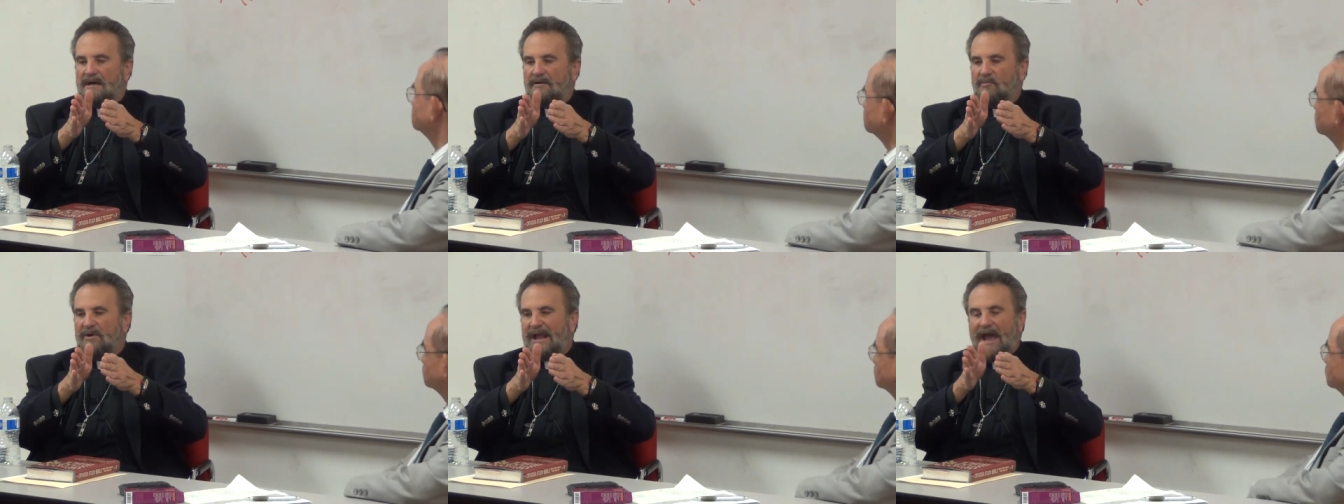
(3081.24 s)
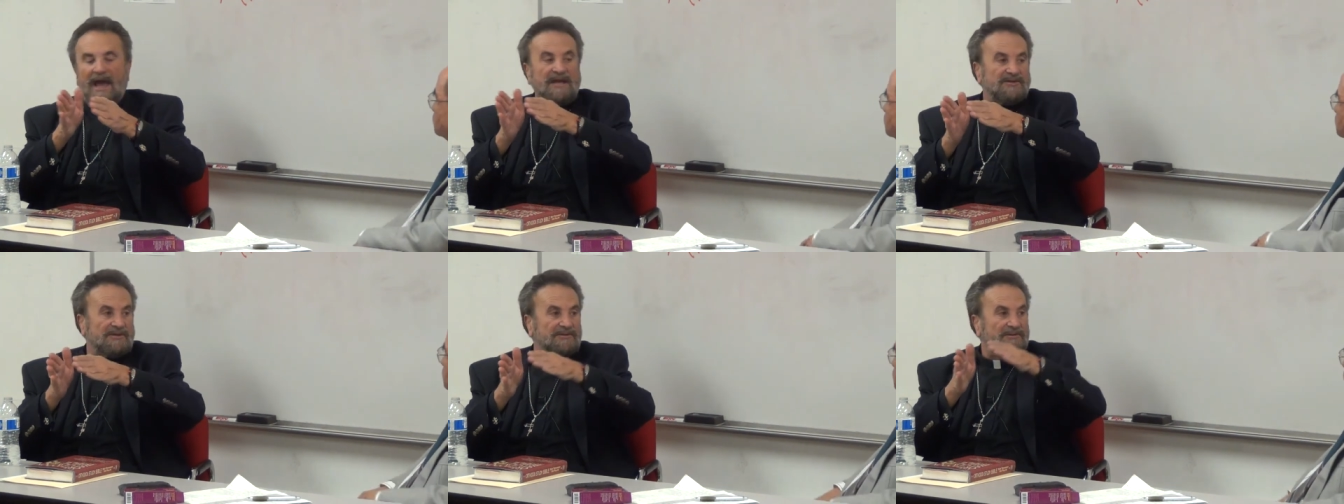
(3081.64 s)

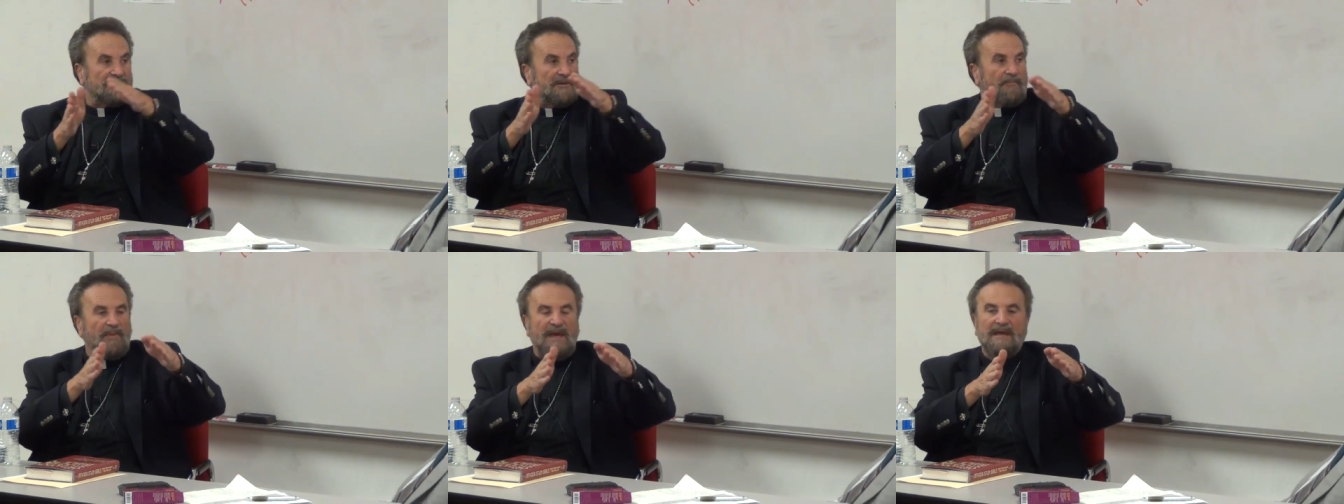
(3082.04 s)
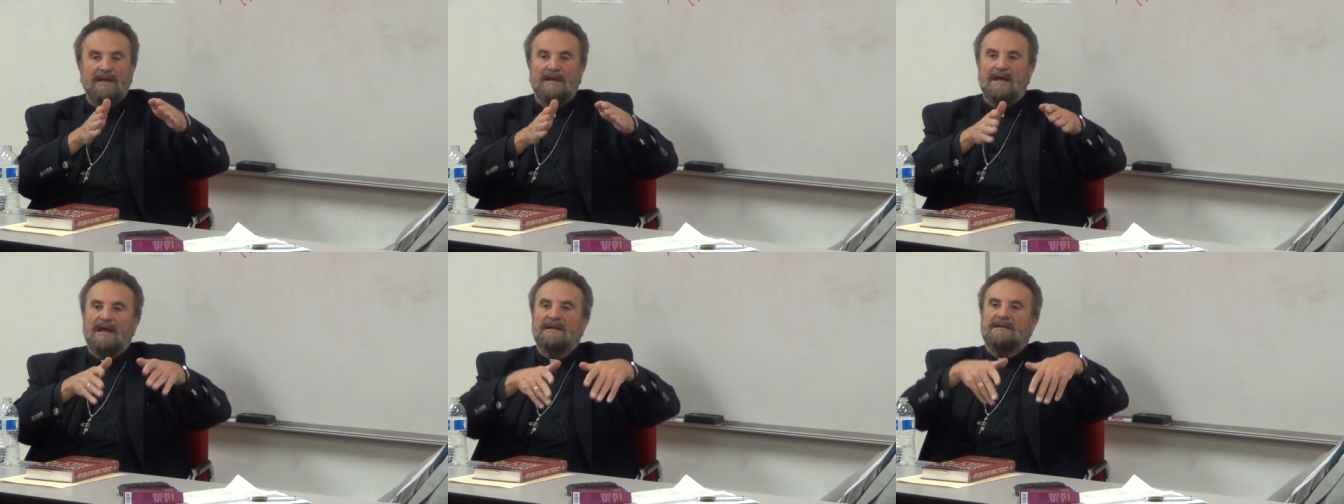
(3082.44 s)
reaction to the
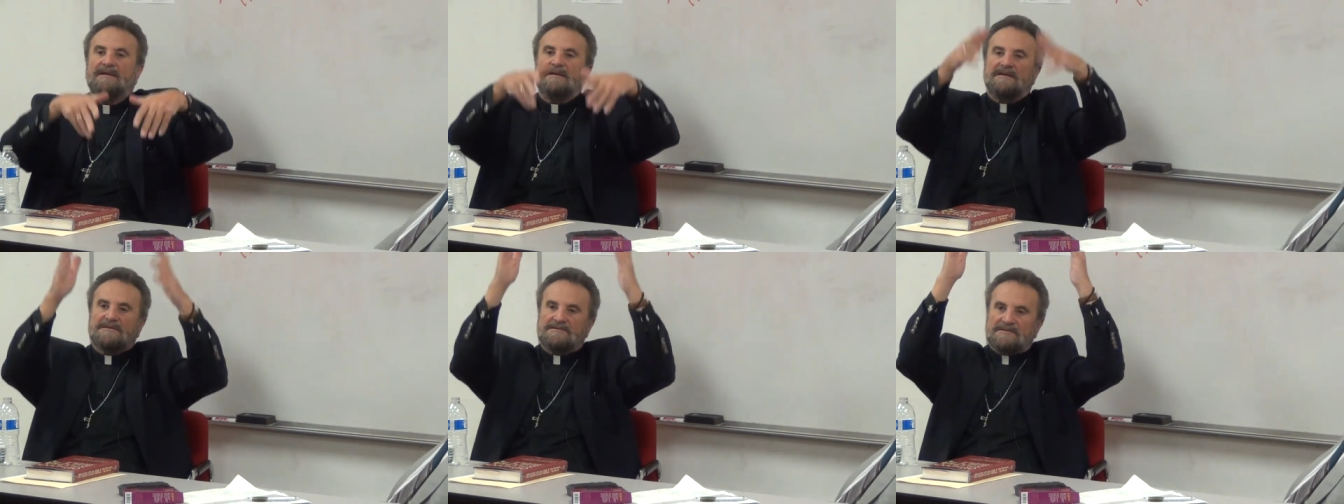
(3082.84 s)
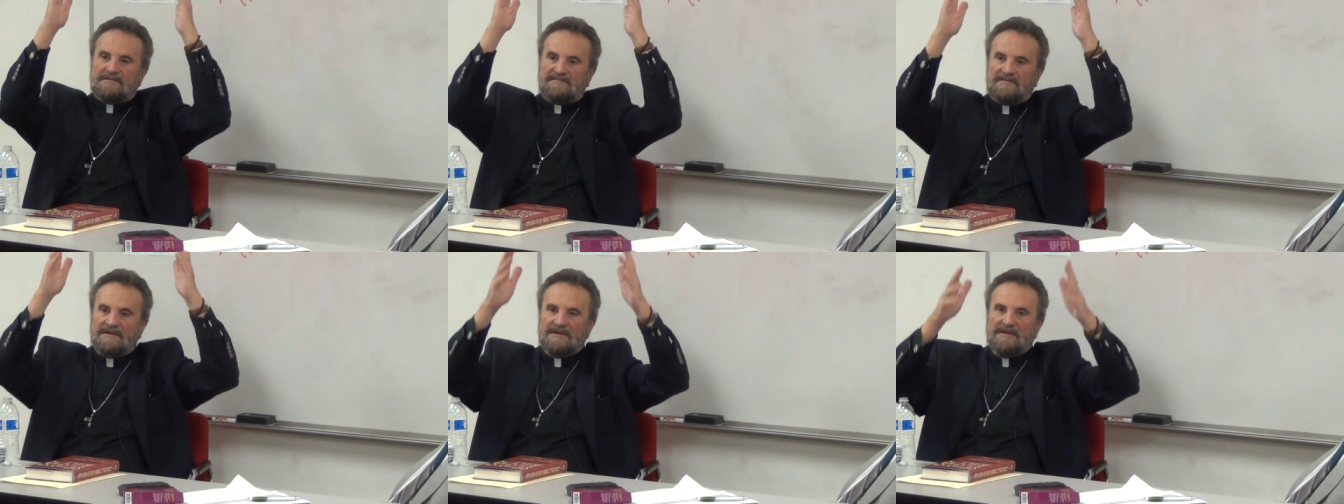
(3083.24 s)
pagan ideas
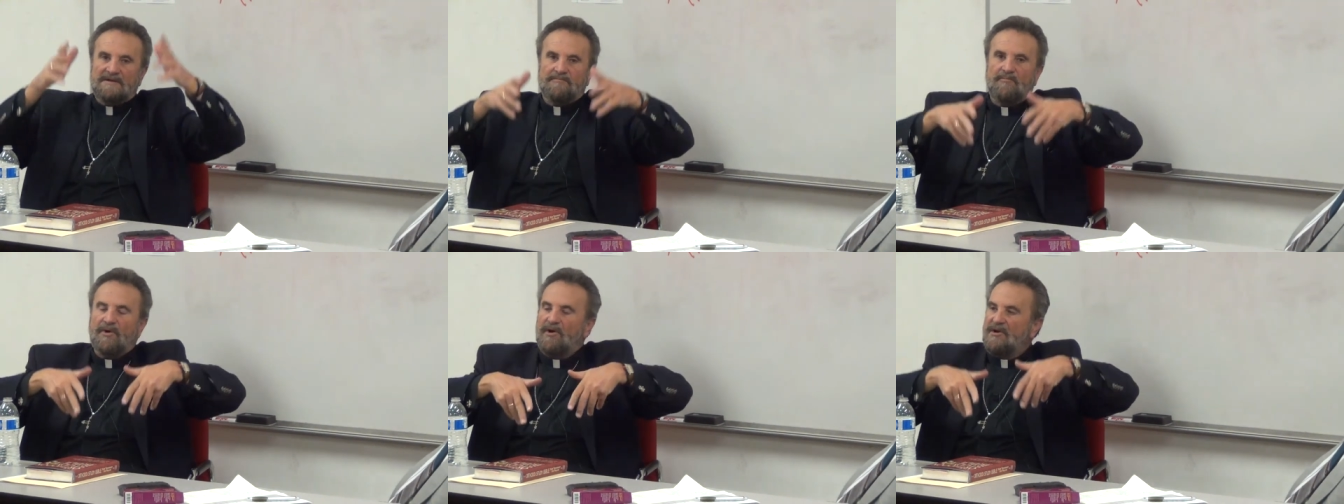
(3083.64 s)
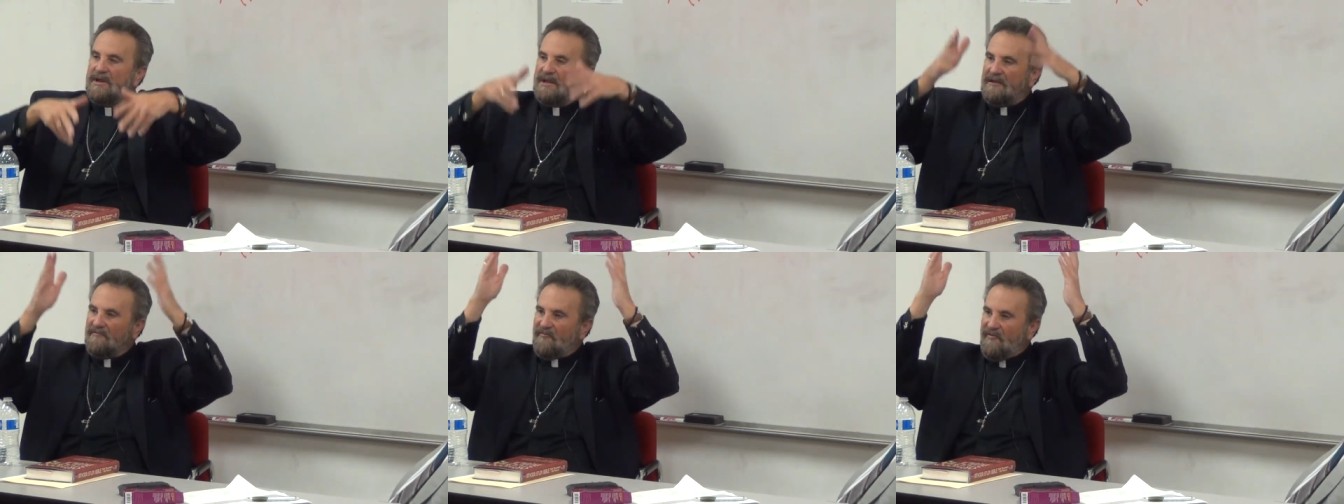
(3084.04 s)
of
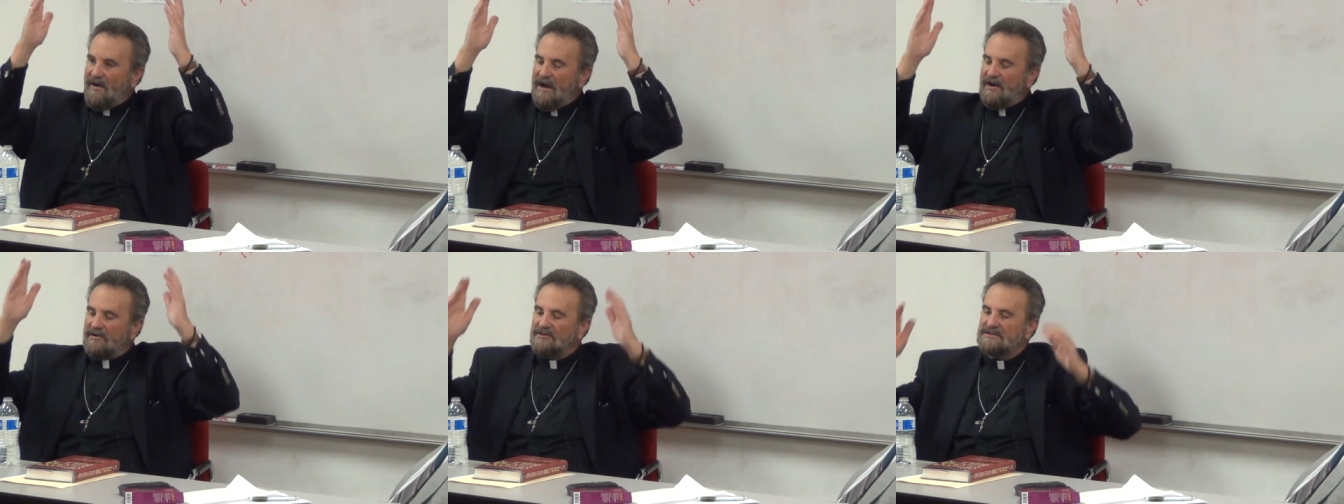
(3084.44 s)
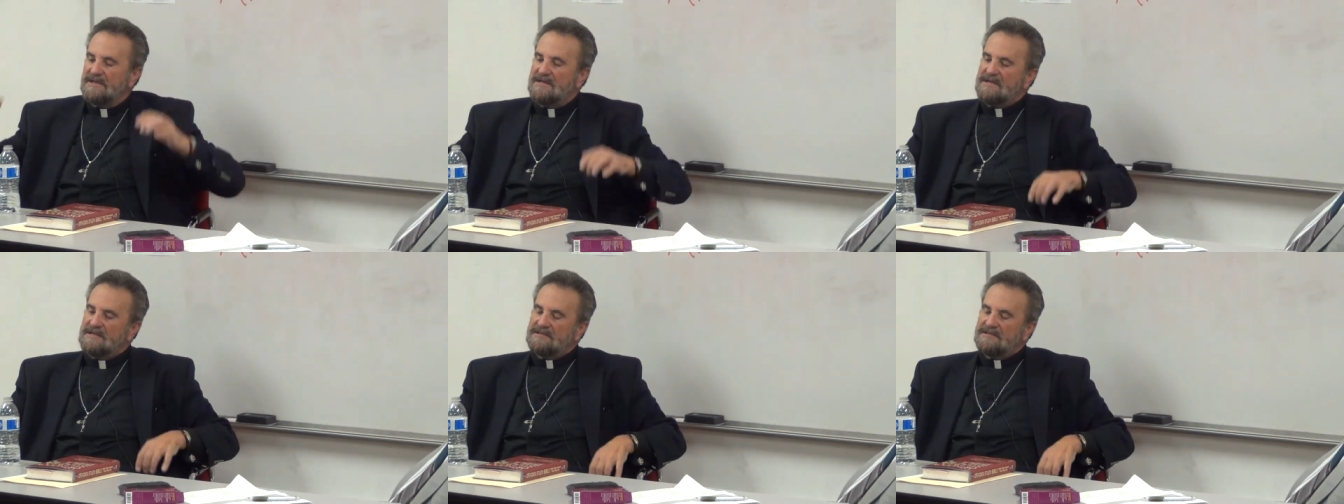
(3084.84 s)
burning and fires.